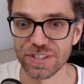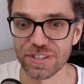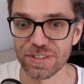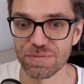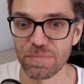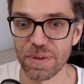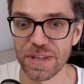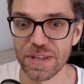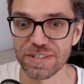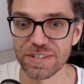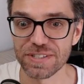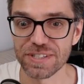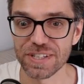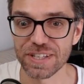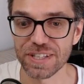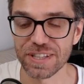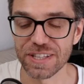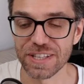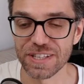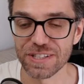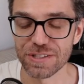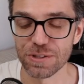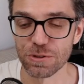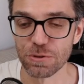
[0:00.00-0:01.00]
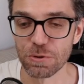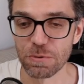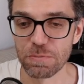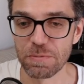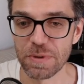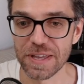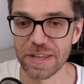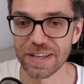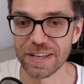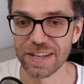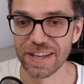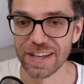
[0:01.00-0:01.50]
It basically is
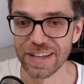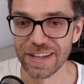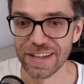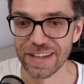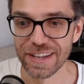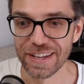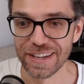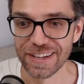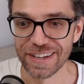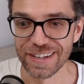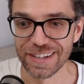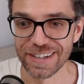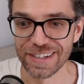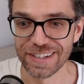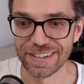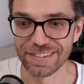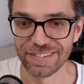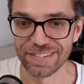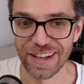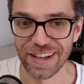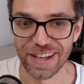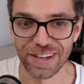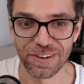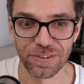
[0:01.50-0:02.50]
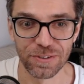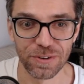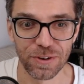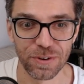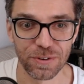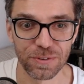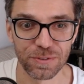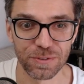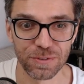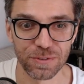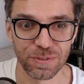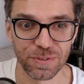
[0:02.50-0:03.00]
looping, I don't
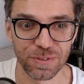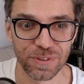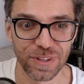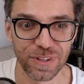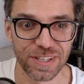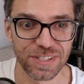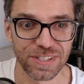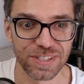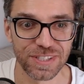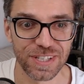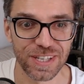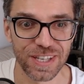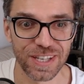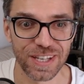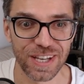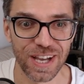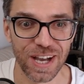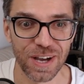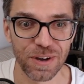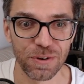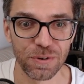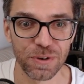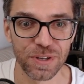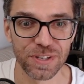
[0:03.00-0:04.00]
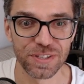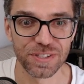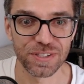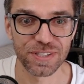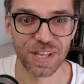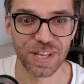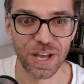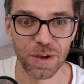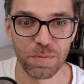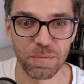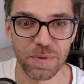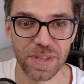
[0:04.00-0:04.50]
know, let's see,
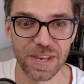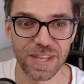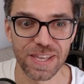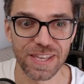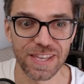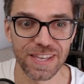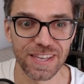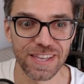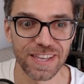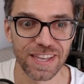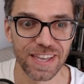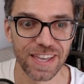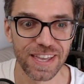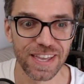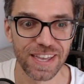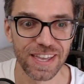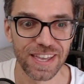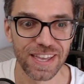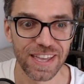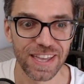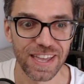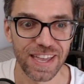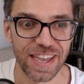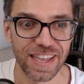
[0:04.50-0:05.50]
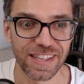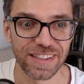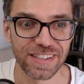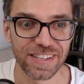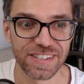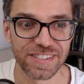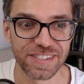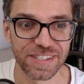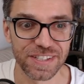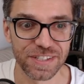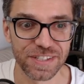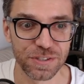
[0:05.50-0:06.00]
how many
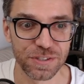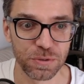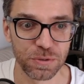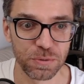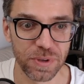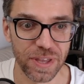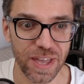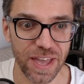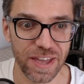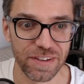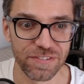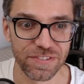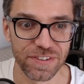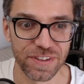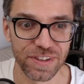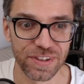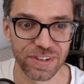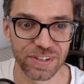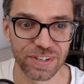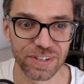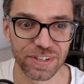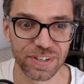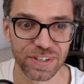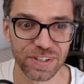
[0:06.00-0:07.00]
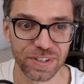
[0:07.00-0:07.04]
indices do we have here?